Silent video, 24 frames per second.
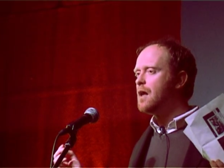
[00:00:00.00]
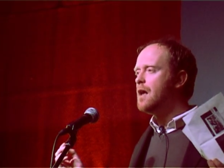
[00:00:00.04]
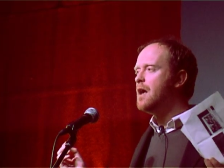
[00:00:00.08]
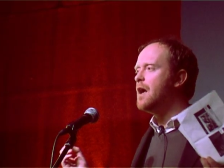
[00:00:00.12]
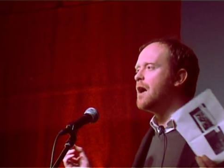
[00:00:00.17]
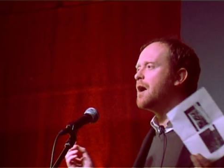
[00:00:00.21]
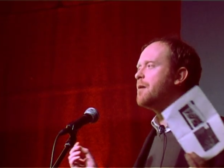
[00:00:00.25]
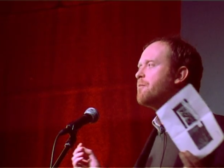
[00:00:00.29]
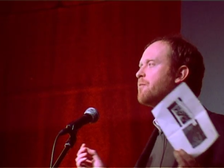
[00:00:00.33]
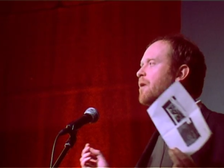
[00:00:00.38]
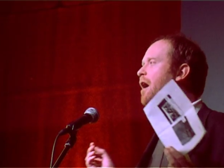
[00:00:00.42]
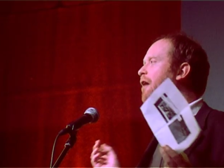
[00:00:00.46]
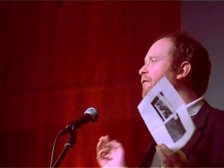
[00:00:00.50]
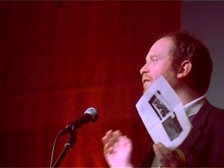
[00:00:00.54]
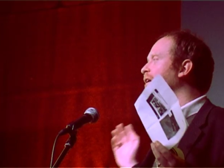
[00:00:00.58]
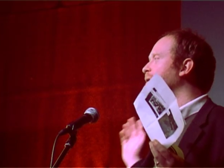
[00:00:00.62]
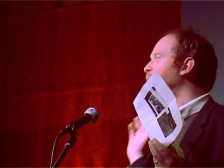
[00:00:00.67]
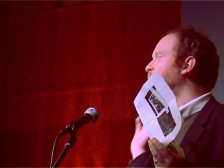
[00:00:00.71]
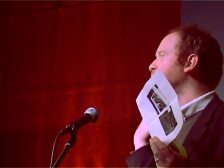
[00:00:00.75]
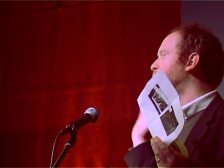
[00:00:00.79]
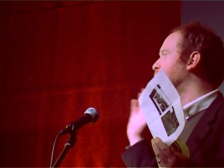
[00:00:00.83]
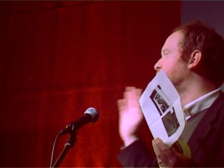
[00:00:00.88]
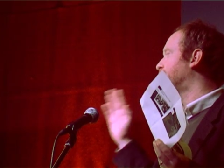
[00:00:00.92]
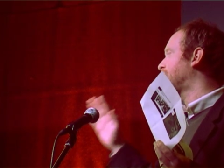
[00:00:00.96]
Um, I think
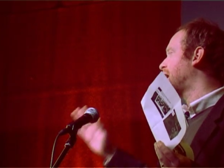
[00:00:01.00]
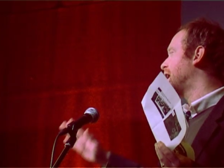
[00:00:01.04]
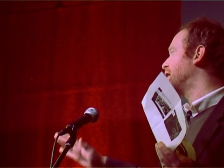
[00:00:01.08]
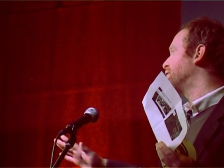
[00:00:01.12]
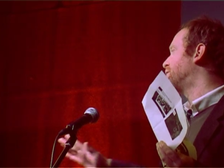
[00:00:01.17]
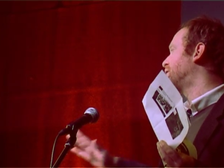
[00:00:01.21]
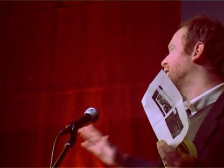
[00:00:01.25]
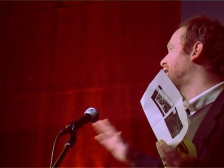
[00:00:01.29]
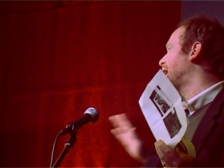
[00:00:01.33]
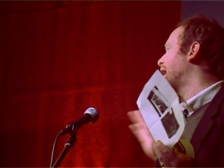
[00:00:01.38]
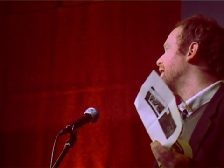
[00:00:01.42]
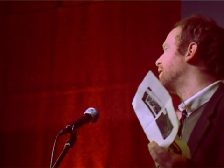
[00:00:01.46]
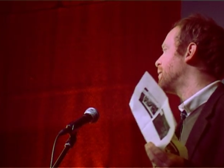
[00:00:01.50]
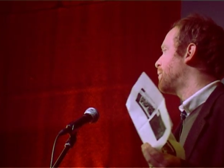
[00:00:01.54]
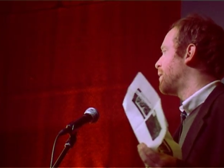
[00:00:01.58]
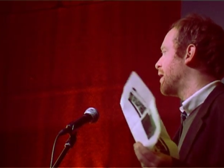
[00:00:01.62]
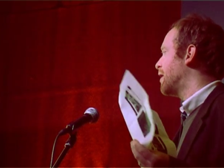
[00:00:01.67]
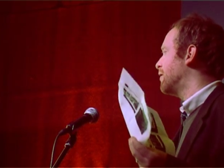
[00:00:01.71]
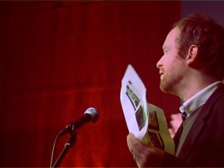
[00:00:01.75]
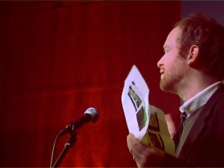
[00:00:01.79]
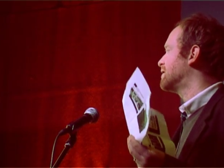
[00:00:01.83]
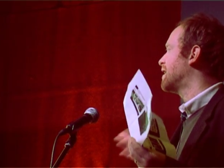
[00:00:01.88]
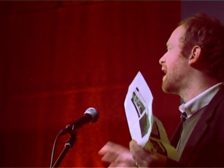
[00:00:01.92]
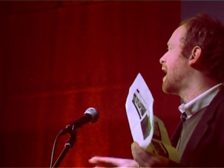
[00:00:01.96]
people kind of forget the
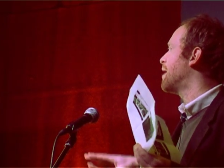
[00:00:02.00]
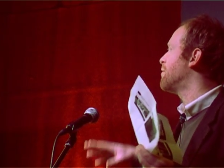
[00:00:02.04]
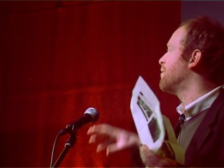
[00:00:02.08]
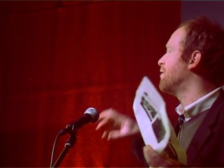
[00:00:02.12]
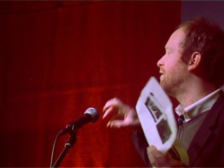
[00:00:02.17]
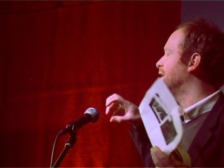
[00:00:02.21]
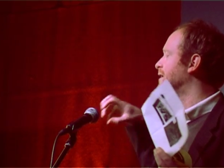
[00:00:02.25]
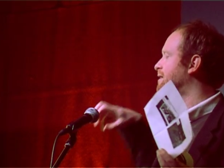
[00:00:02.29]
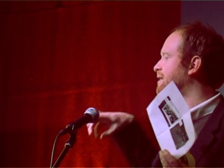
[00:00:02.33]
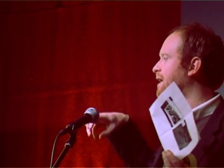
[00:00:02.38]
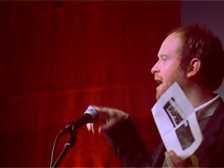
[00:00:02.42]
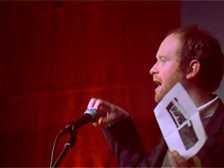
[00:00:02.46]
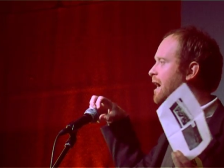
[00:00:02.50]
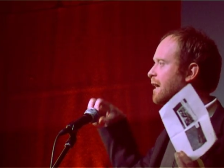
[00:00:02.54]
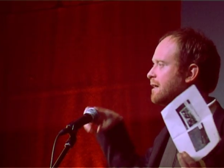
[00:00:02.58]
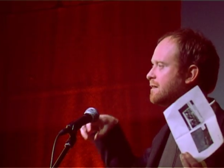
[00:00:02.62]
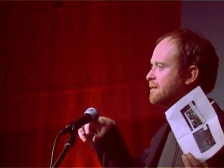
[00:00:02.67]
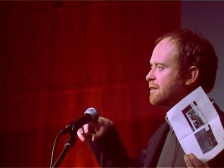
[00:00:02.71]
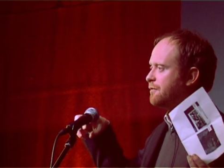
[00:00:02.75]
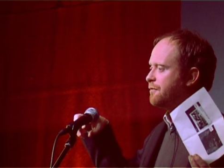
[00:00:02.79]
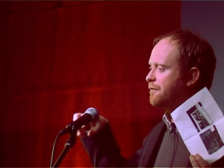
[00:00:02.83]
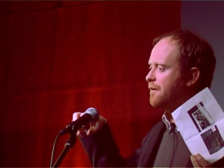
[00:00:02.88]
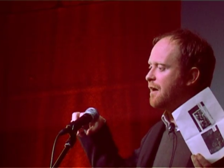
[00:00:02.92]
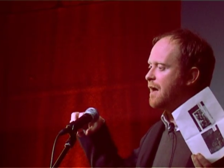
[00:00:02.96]
period of time that this kind
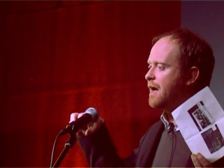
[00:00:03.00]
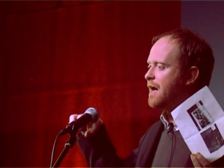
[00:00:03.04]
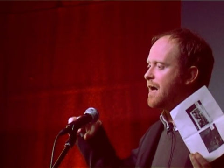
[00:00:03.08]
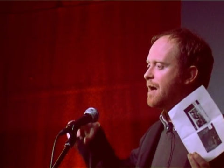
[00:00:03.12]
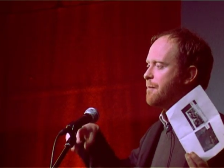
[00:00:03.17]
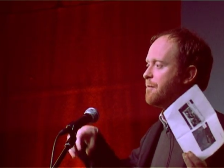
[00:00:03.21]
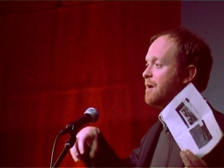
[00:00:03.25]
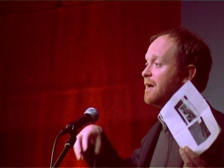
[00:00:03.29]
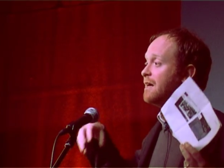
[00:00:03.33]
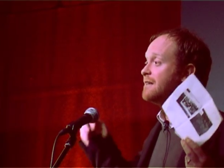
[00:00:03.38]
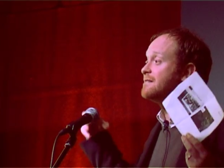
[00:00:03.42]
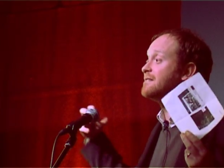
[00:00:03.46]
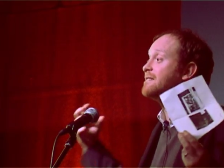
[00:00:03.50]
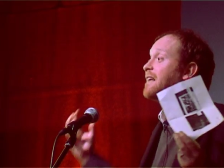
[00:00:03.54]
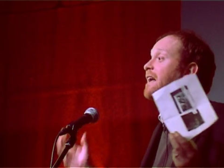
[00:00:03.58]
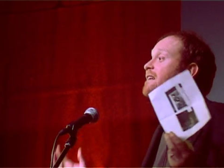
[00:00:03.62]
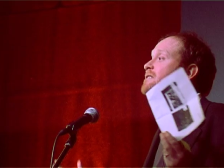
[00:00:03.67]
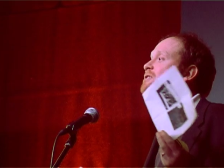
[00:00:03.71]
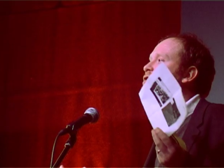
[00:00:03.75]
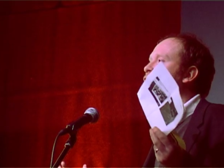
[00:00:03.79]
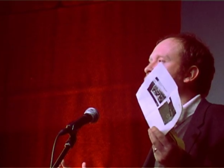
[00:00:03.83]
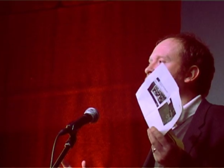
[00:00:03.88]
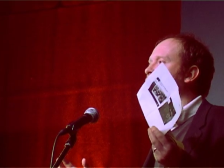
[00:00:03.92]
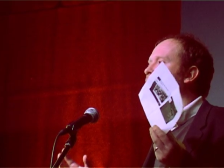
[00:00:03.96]
of um,
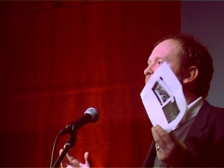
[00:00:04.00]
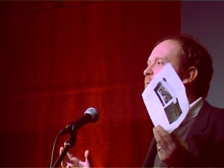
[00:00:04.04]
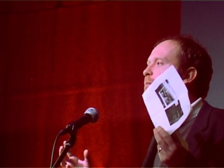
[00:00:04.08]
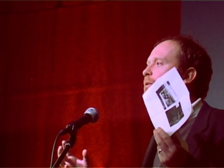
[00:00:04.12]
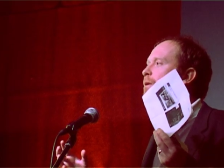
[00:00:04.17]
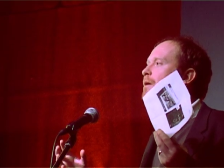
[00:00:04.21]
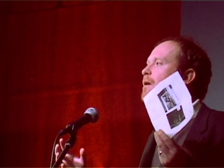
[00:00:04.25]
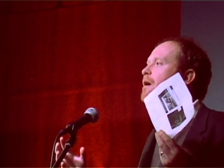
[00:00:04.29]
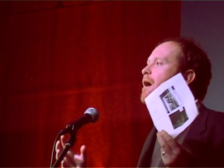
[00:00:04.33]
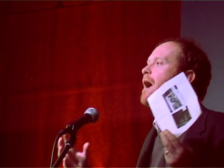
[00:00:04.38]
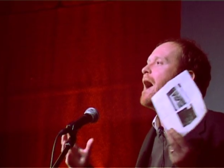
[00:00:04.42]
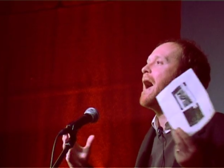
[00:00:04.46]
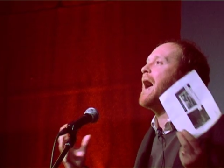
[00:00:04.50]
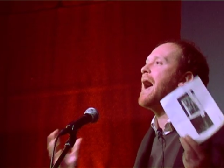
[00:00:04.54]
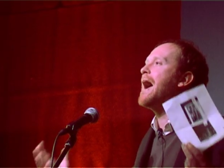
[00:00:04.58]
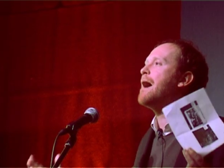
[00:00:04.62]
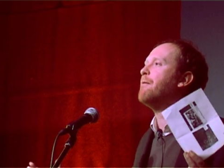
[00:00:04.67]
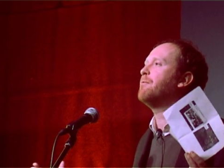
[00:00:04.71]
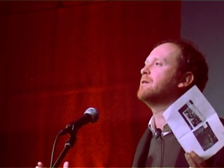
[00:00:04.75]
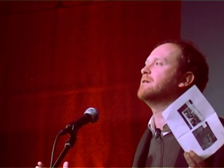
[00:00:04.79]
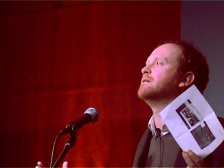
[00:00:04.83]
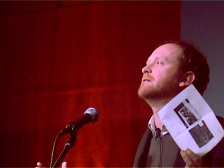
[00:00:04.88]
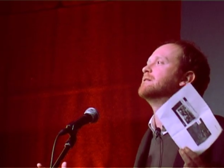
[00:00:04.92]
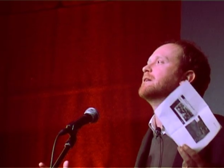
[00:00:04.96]
censorship
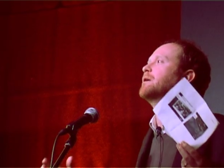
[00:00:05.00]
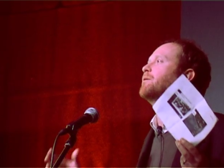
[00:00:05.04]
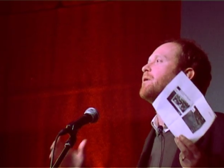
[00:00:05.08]
happened.